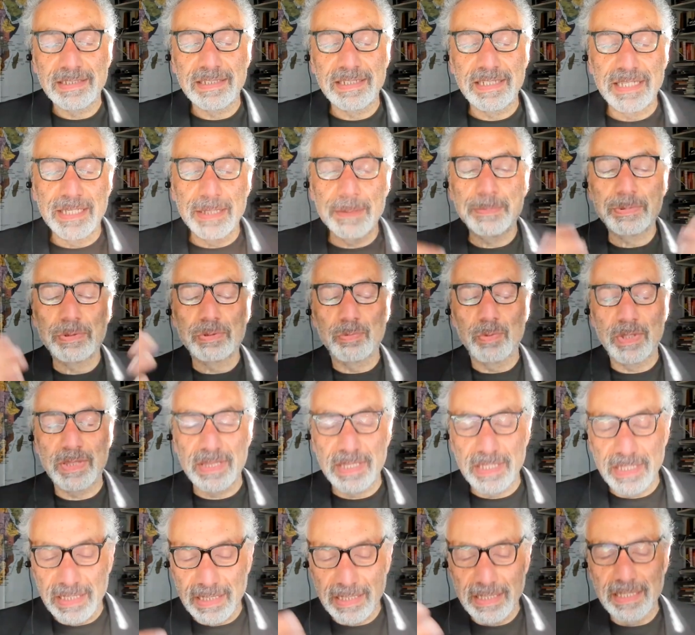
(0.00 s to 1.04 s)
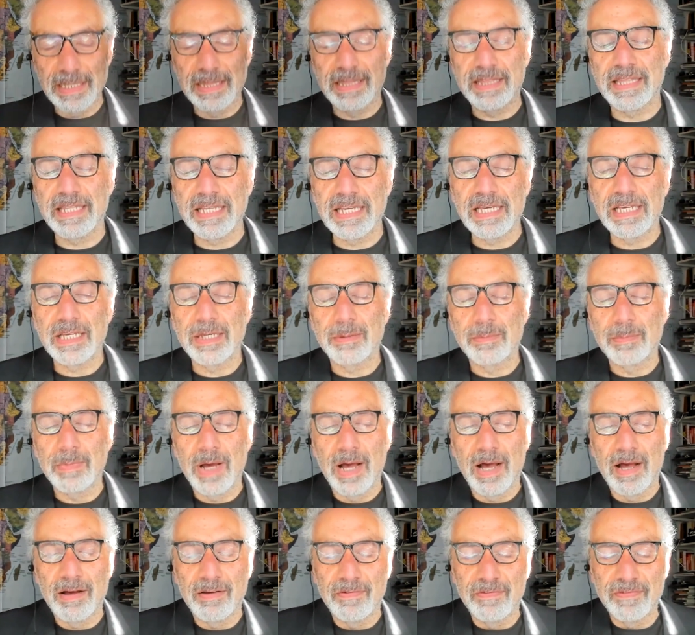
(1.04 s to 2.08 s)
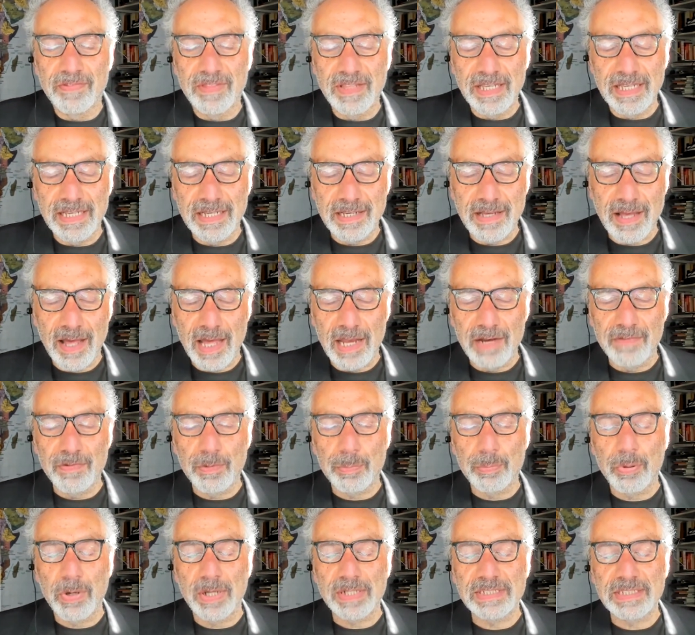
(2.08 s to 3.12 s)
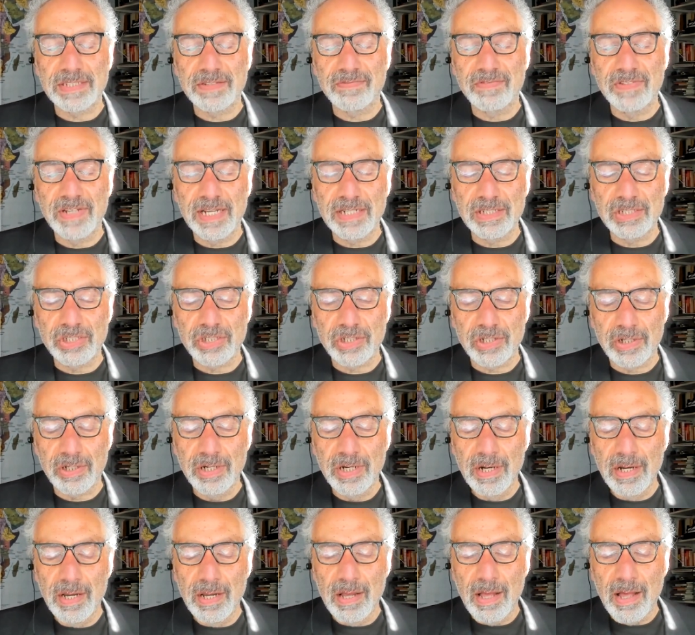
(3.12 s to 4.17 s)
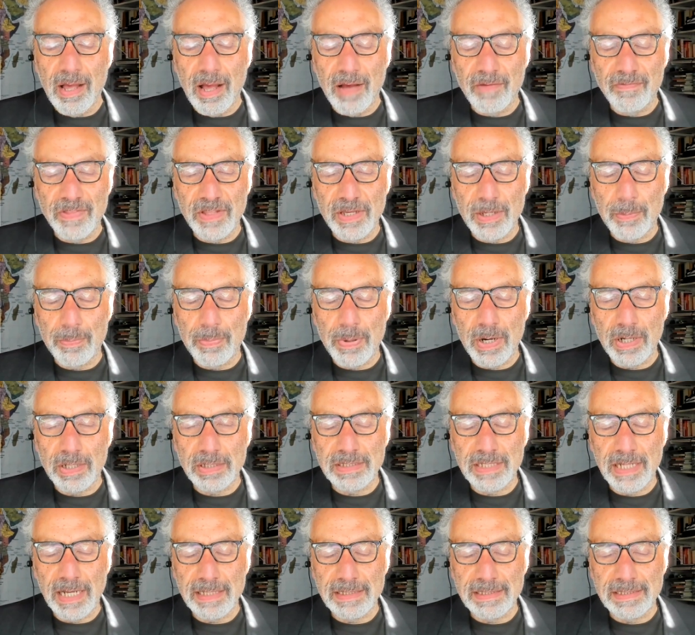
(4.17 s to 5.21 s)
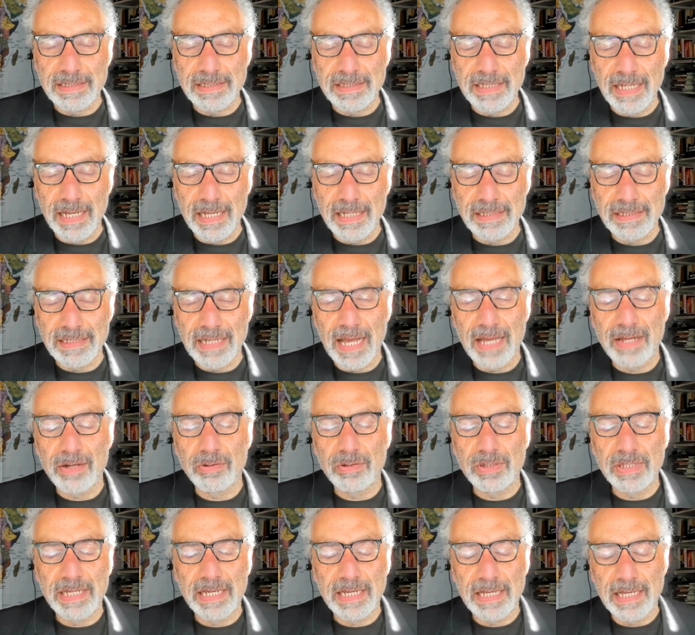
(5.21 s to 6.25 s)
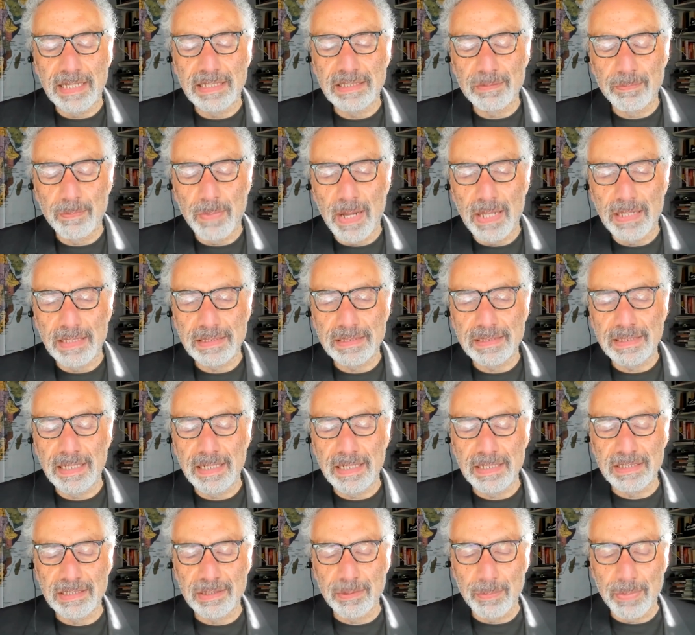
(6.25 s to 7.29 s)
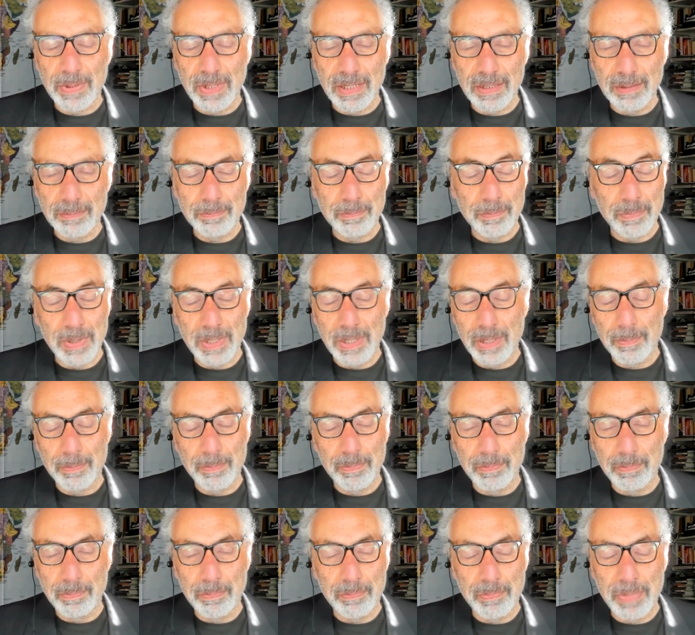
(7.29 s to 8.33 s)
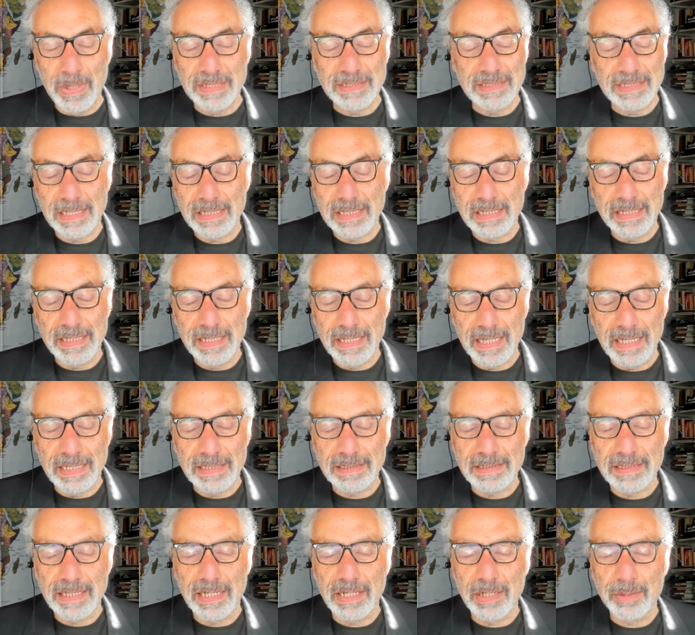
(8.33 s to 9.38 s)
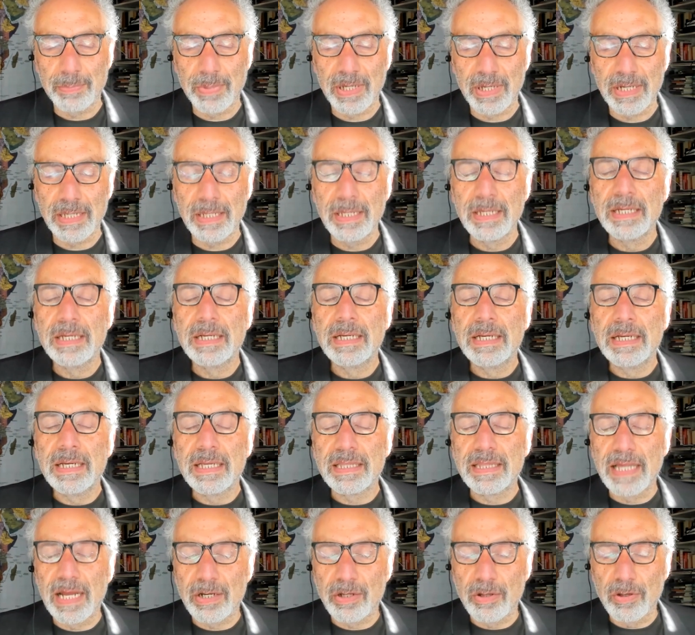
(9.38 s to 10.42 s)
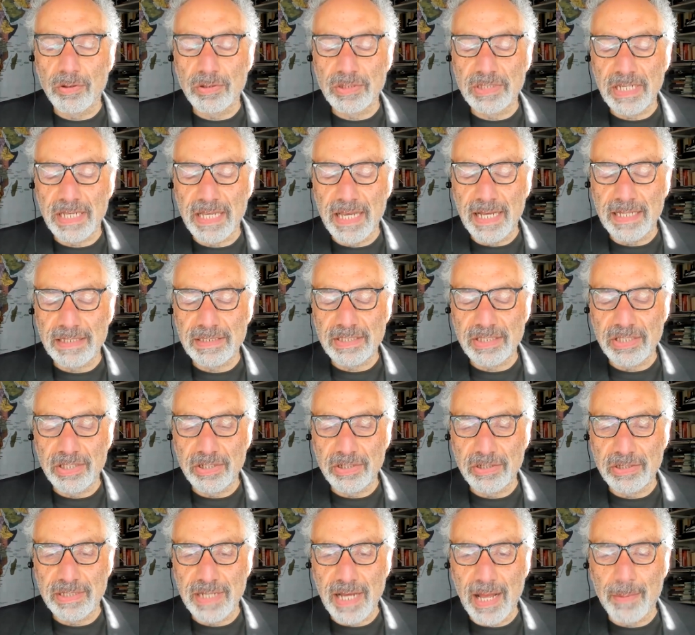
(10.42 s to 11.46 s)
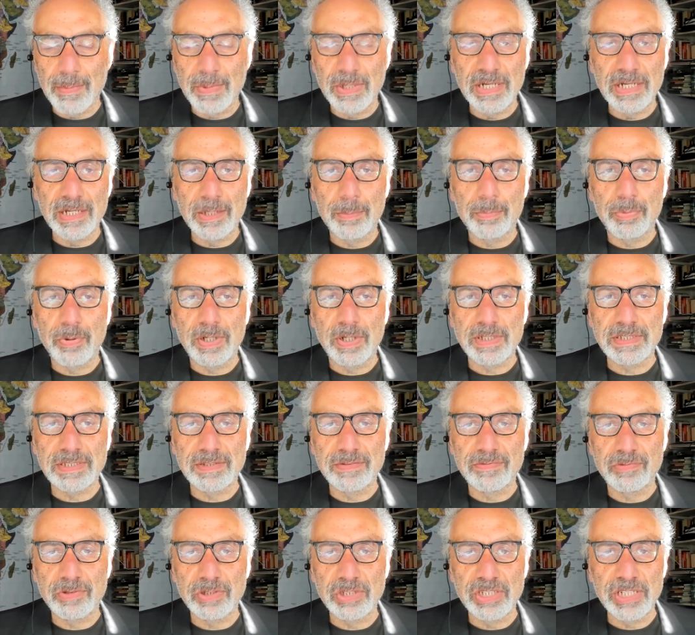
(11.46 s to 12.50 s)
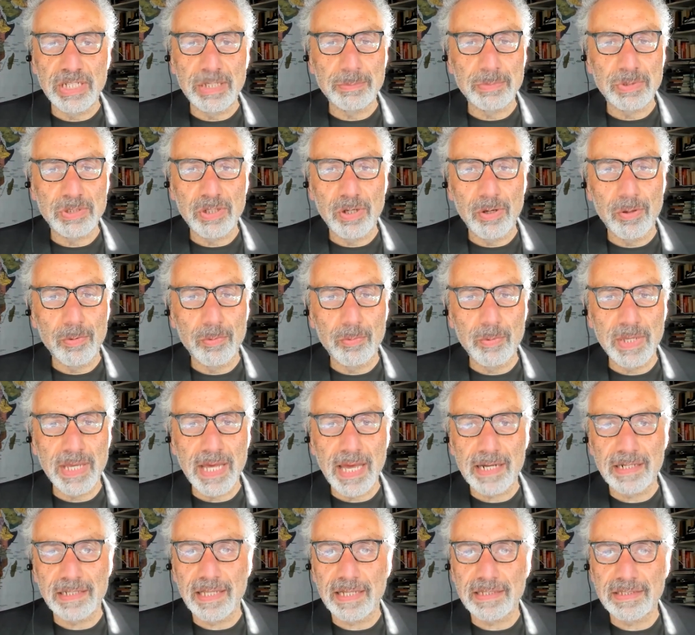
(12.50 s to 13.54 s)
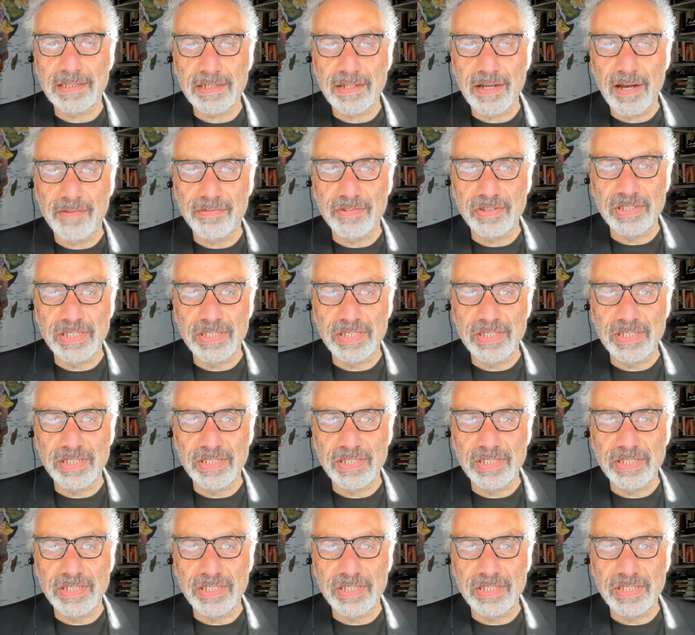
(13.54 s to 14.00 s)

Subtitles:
keeps with the theme of the kind of oppressive nature of the apartheid state, not only against Palestinians, but basically against anybody that goes against their dominant oppressive regime. So we got a lot to cover